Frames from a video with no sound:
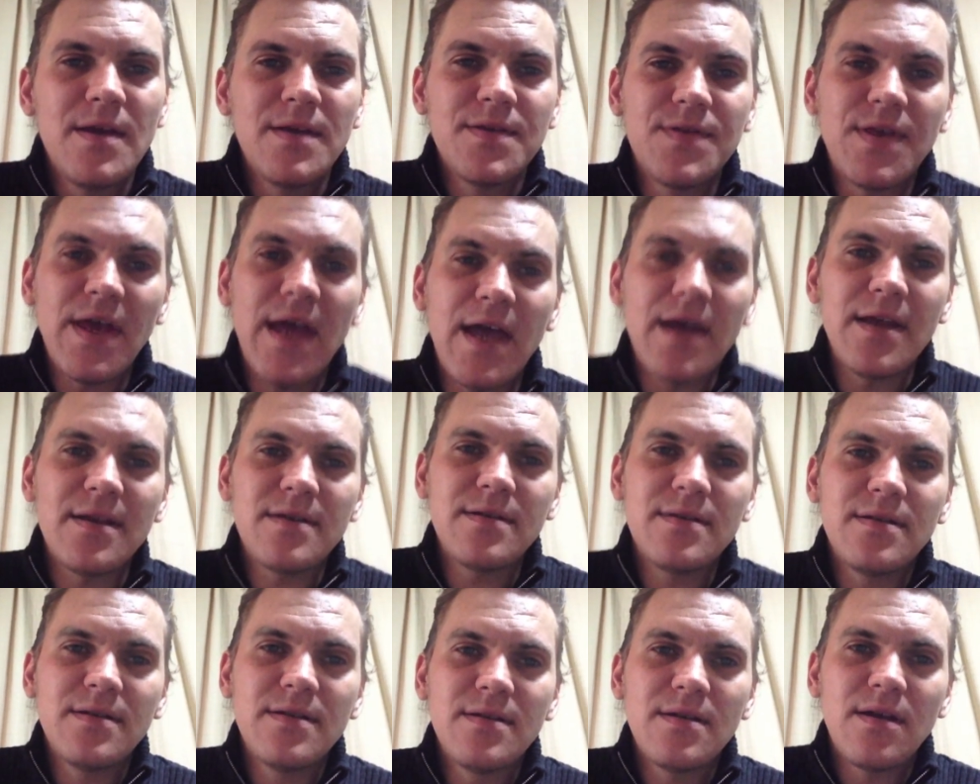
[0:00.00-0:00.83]
that
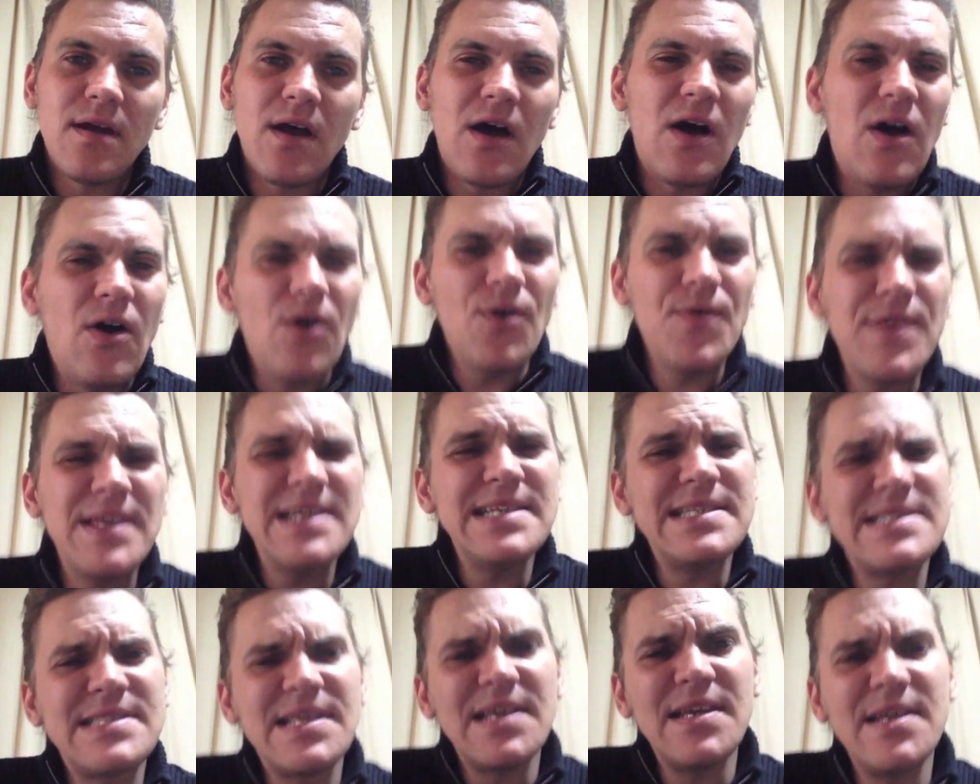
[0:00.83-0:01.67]
all
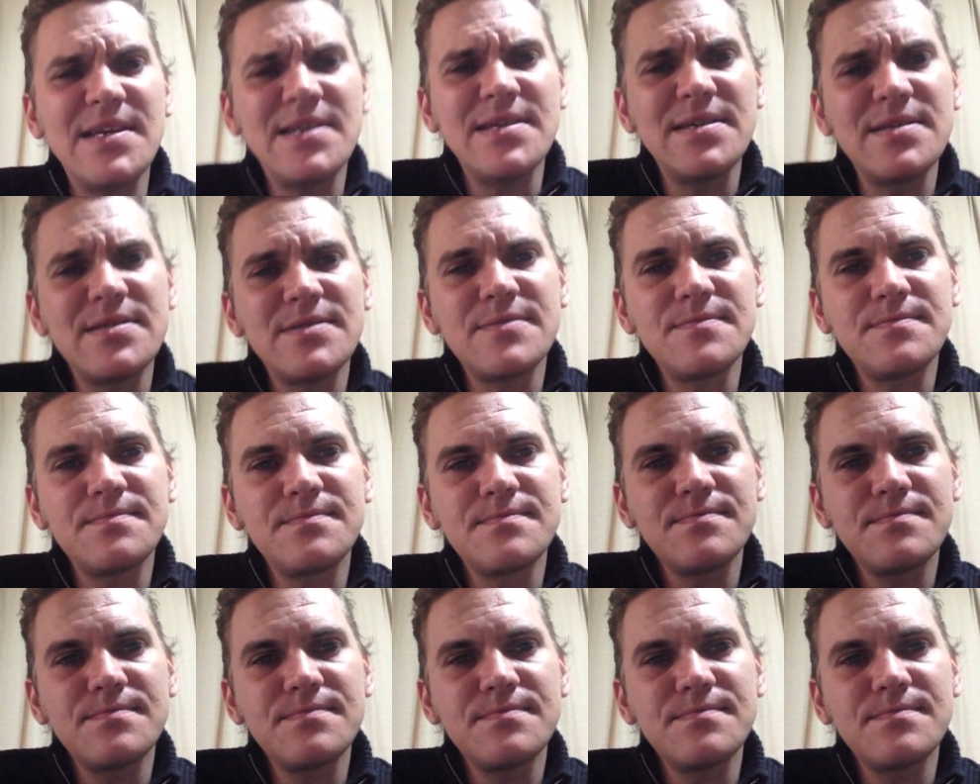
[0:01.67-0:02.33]
these things,